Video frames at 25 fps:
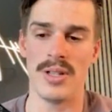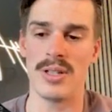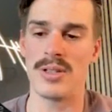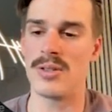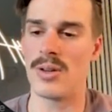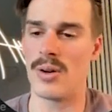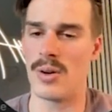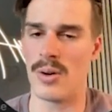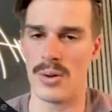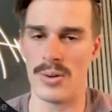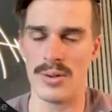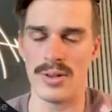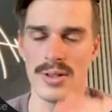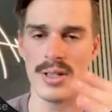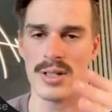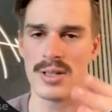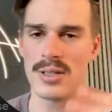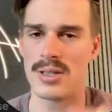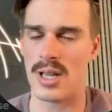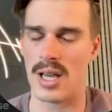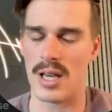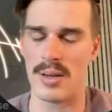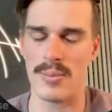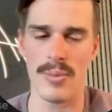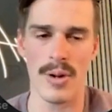told the
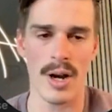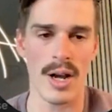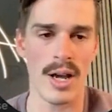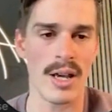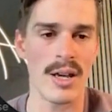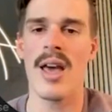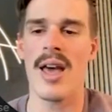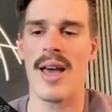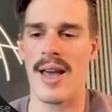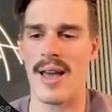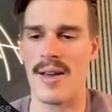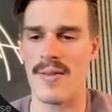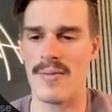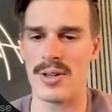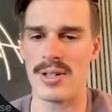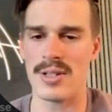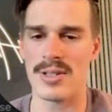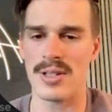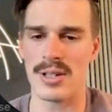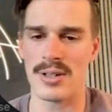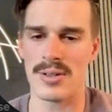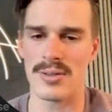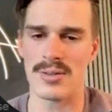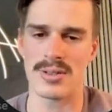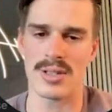same way every
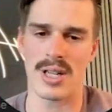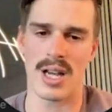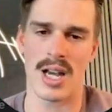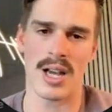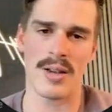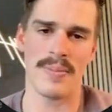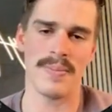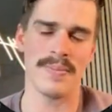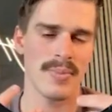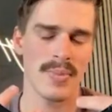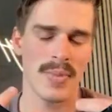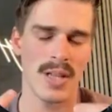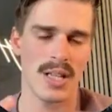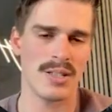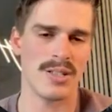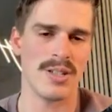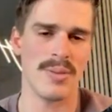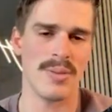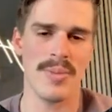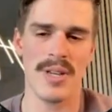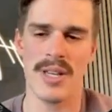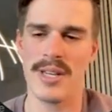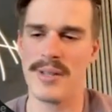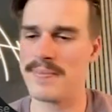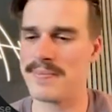single time. And to
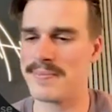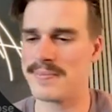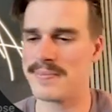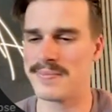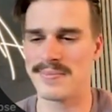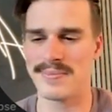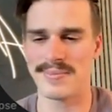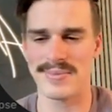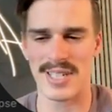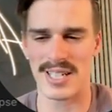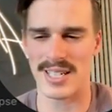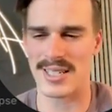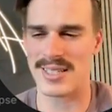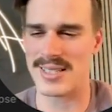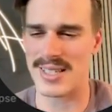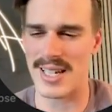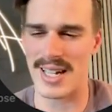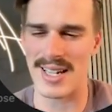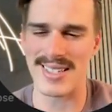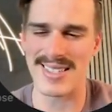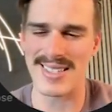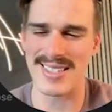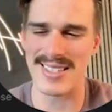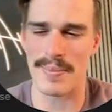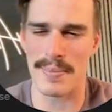me, like I
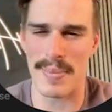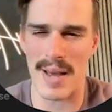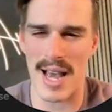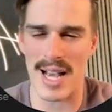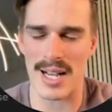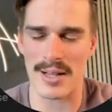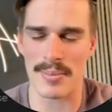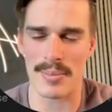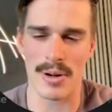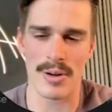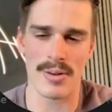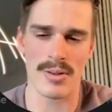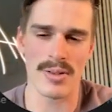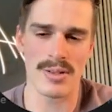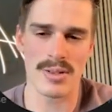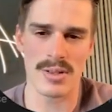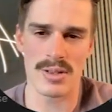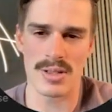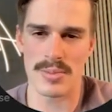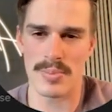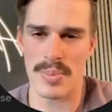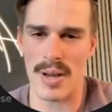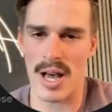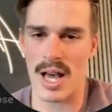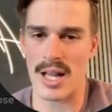said, it's the backbone, it's the
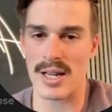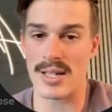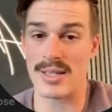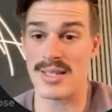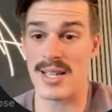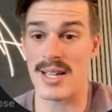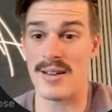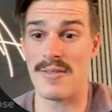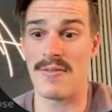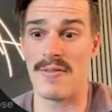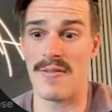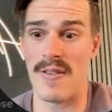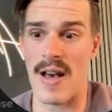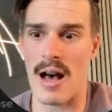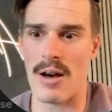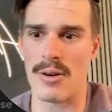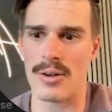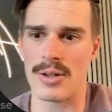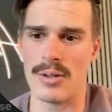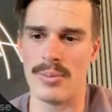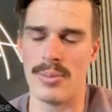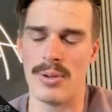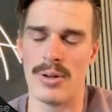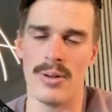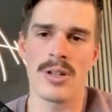spine. It's
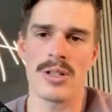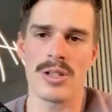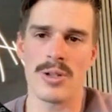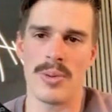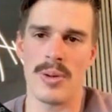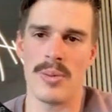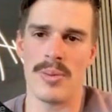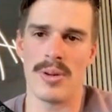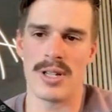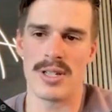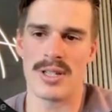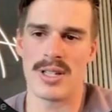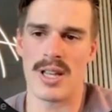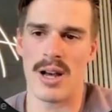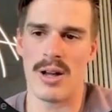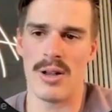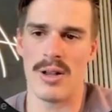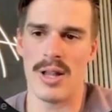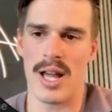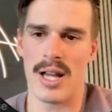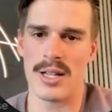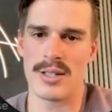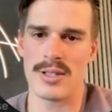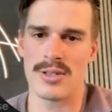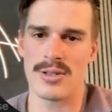invaluable to be able to tell
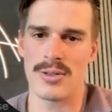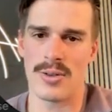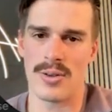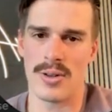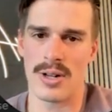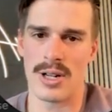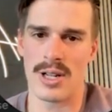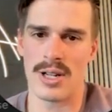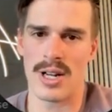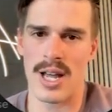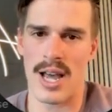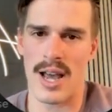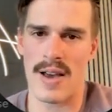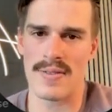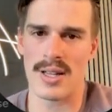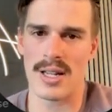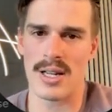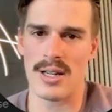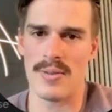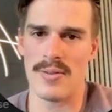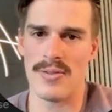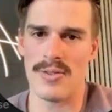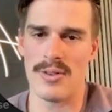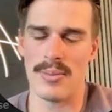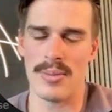that story and have that
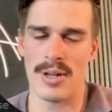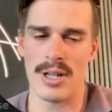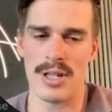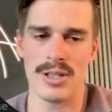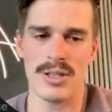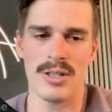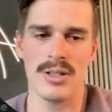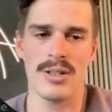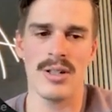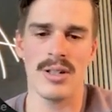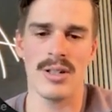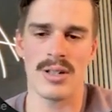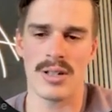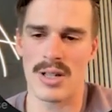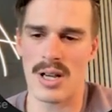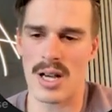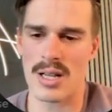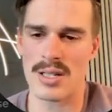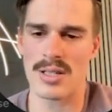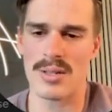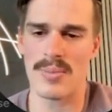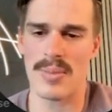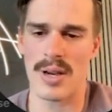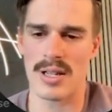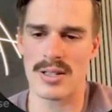information, and
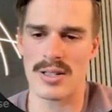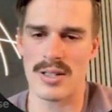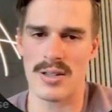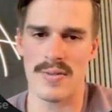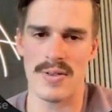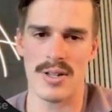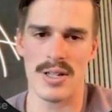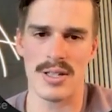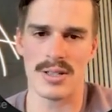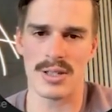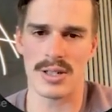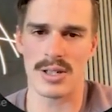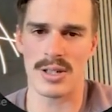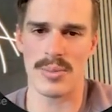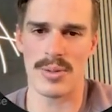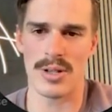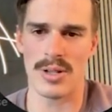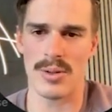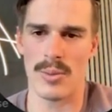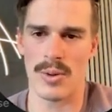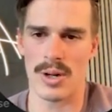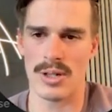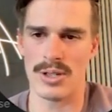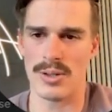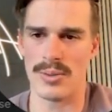custom activities are going to be
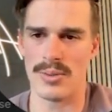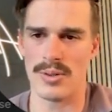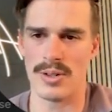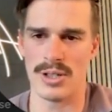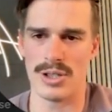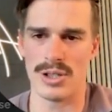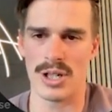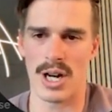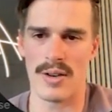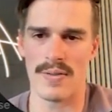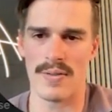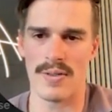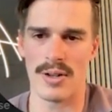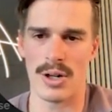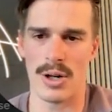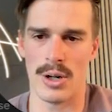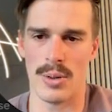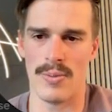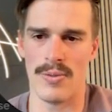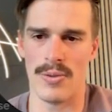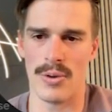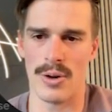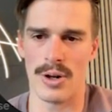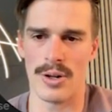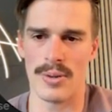the one to really drive it home
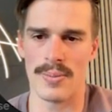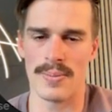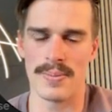for you.